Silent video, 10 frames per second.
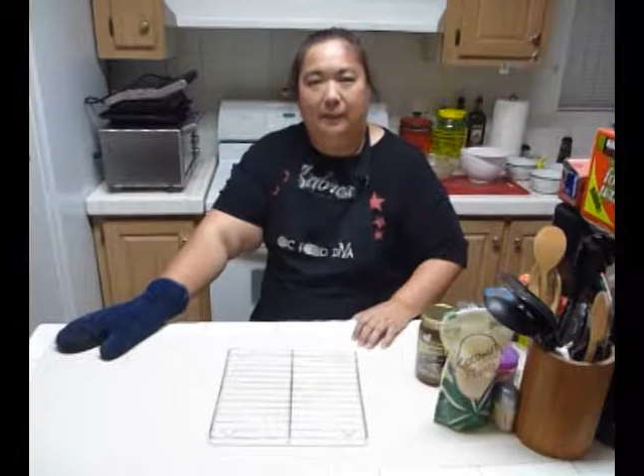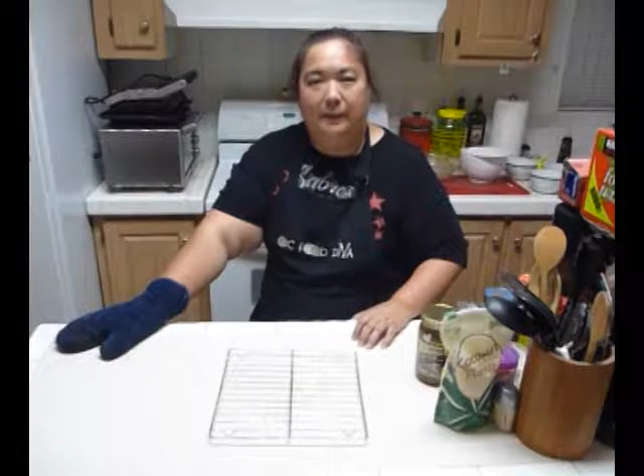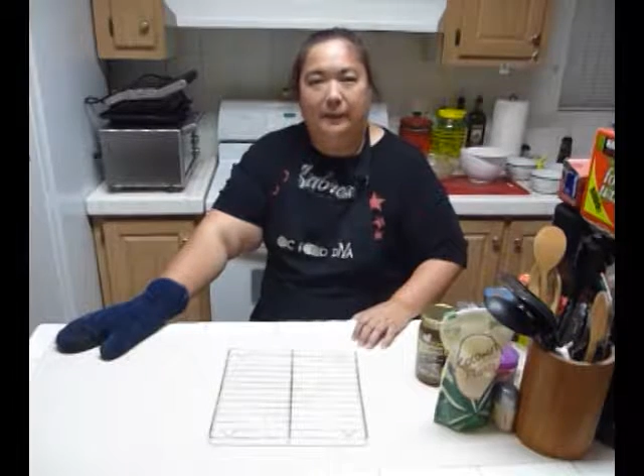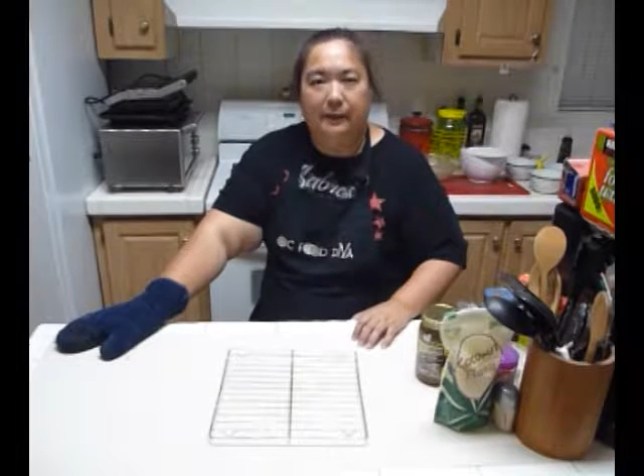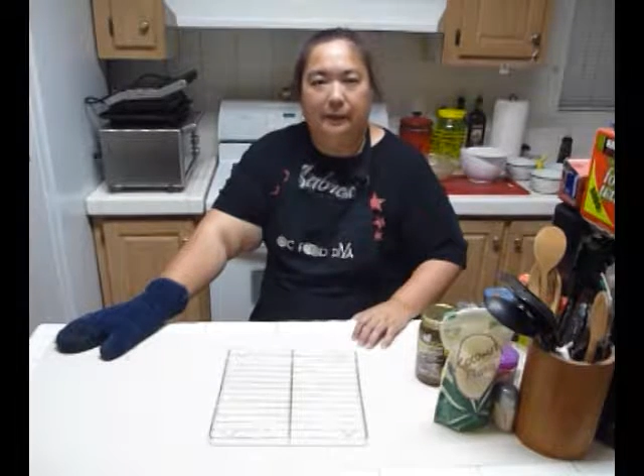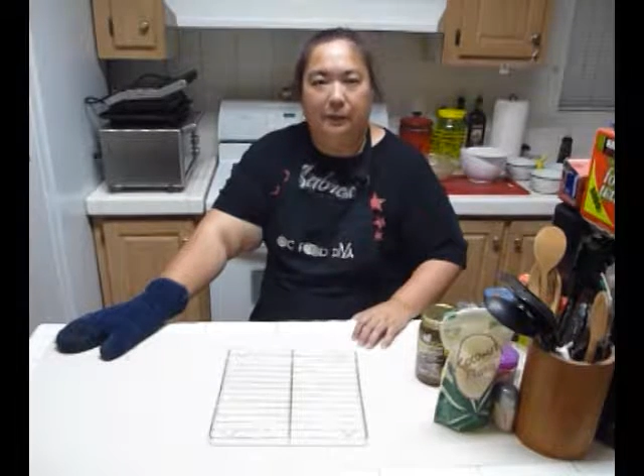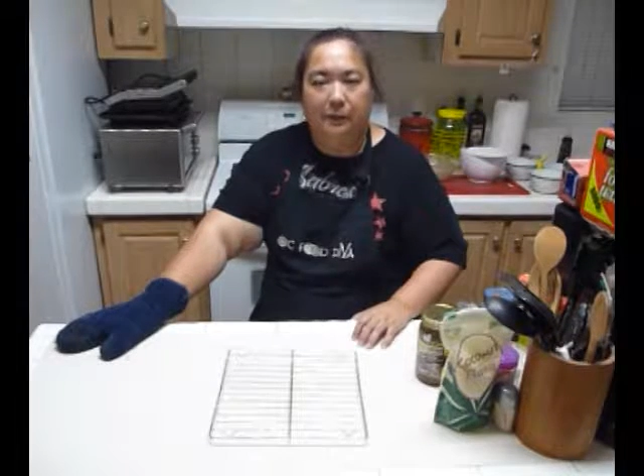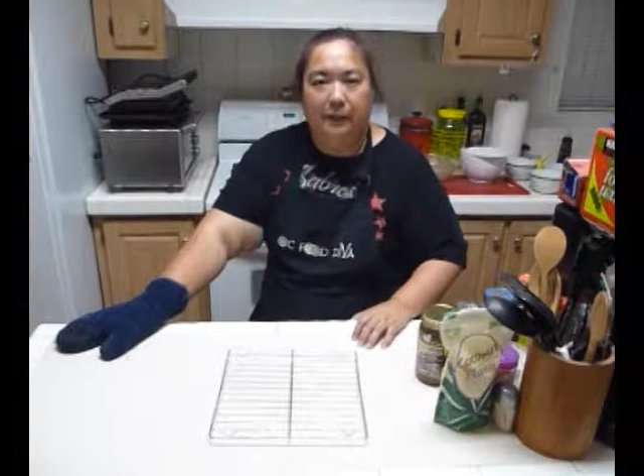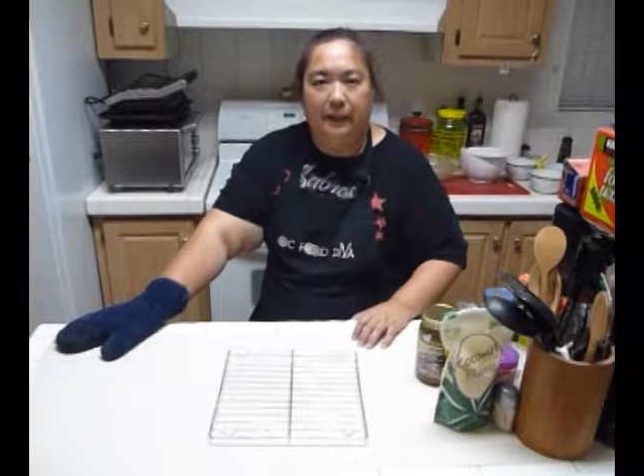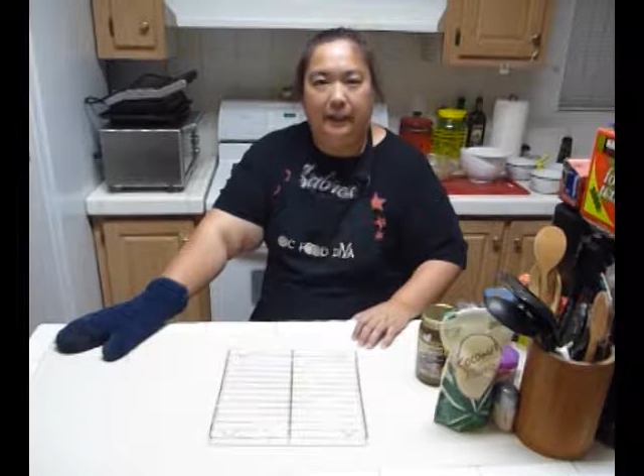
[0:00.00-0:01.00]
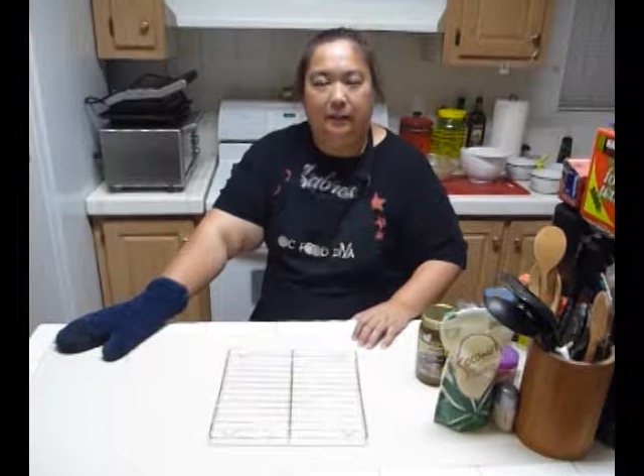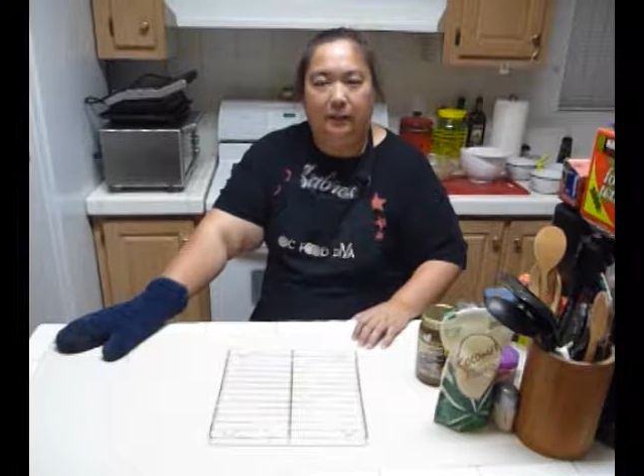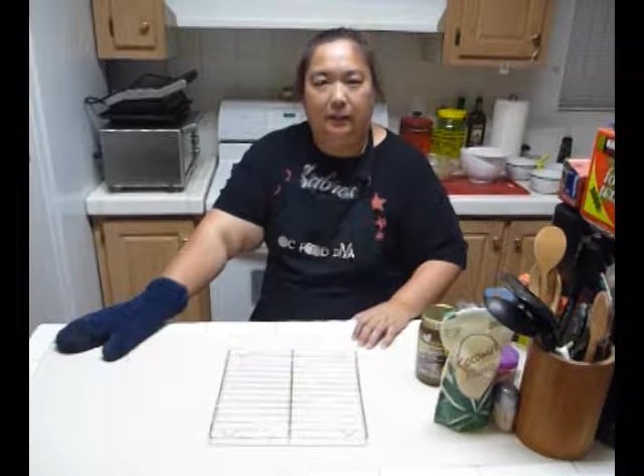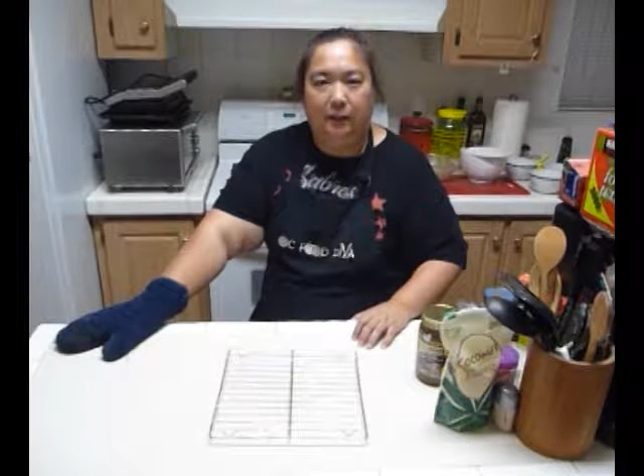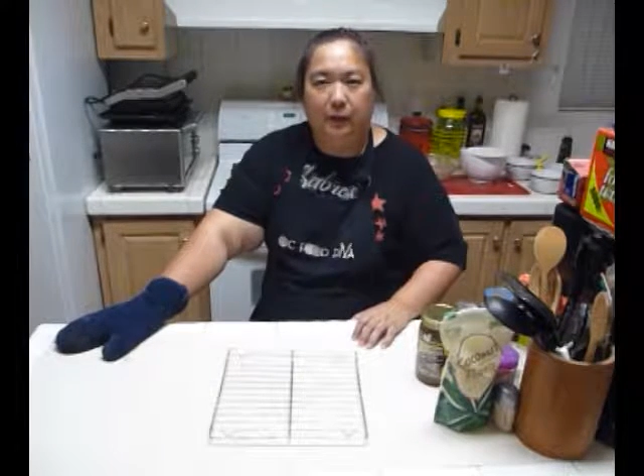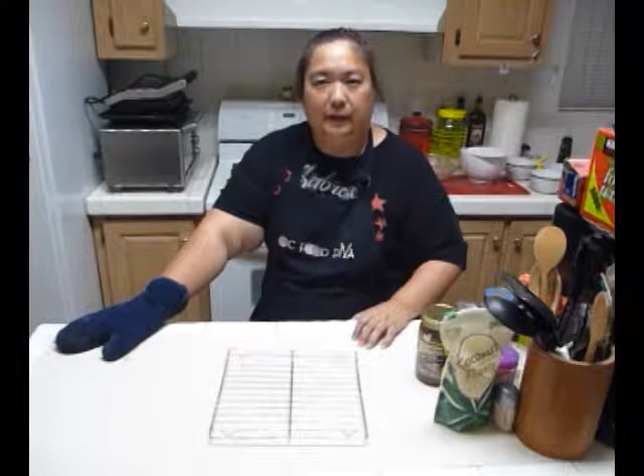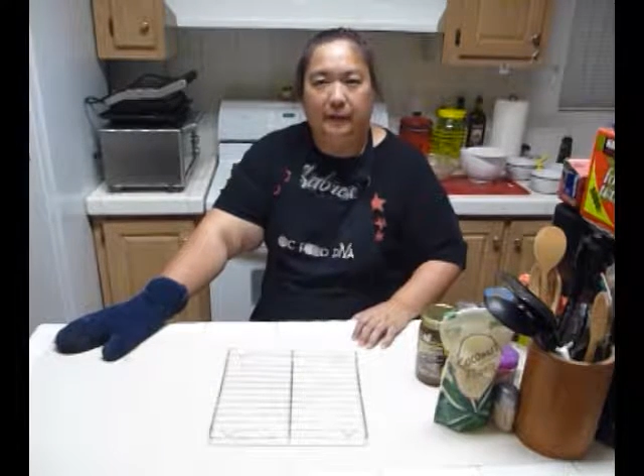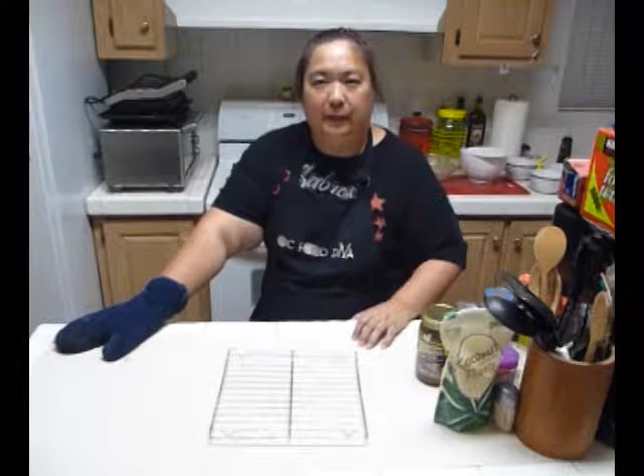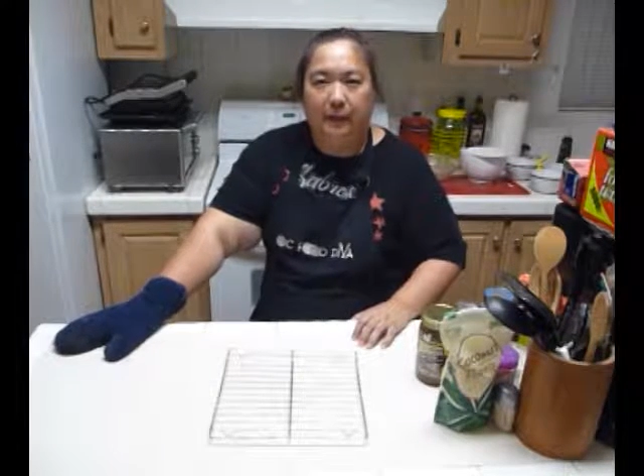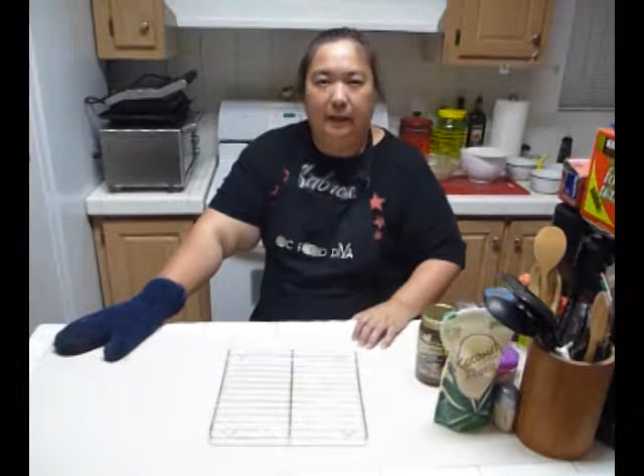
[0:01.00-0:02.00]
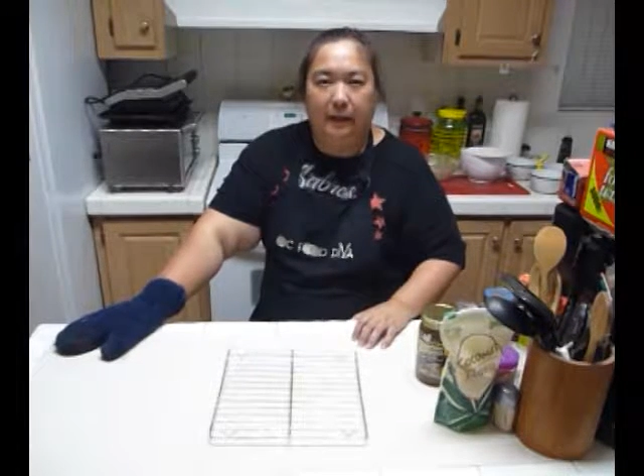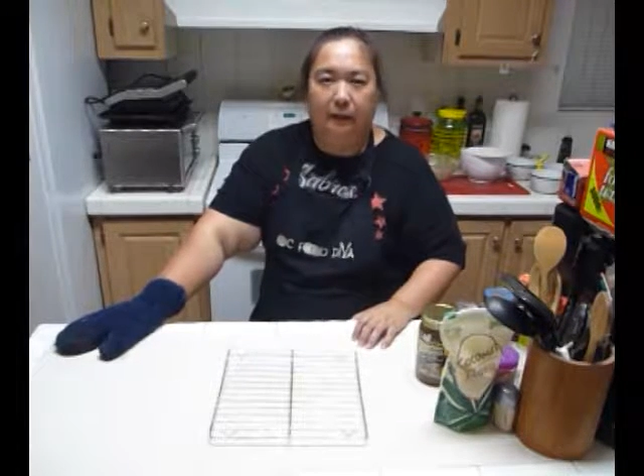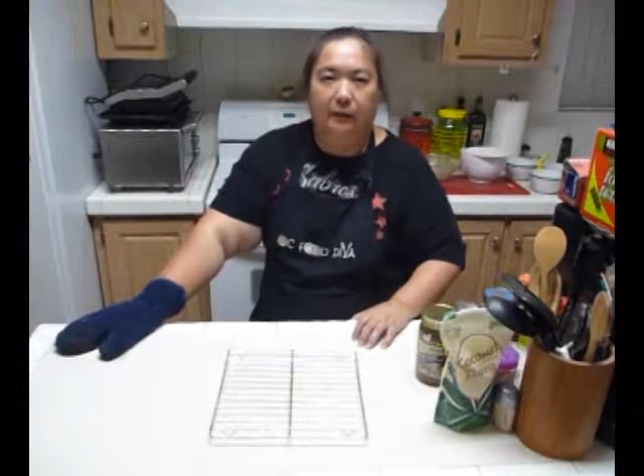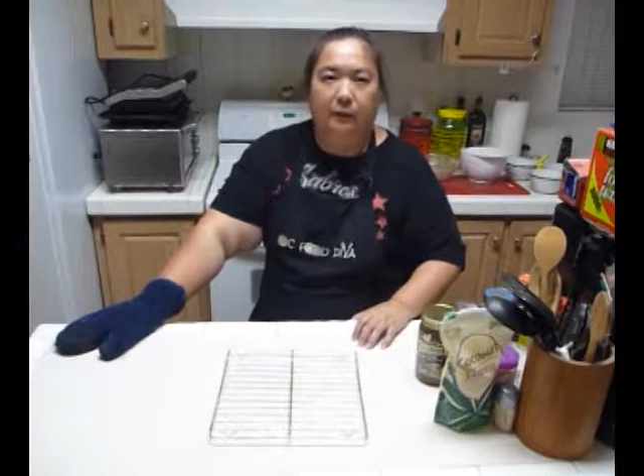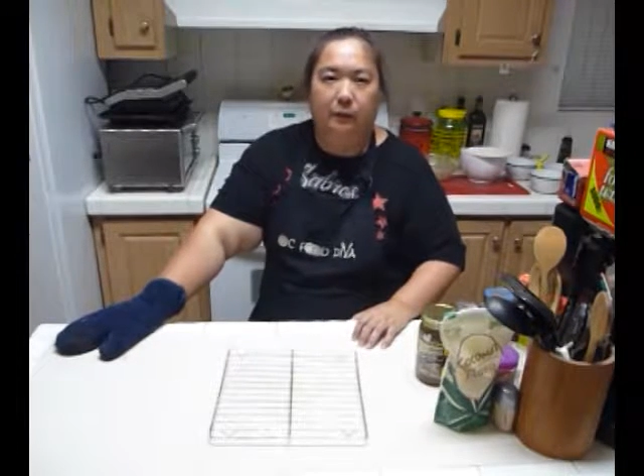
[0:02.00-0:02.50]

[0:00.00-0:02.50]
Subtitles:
the biscuits are ready. We're going to go ahead and take them out of the oven.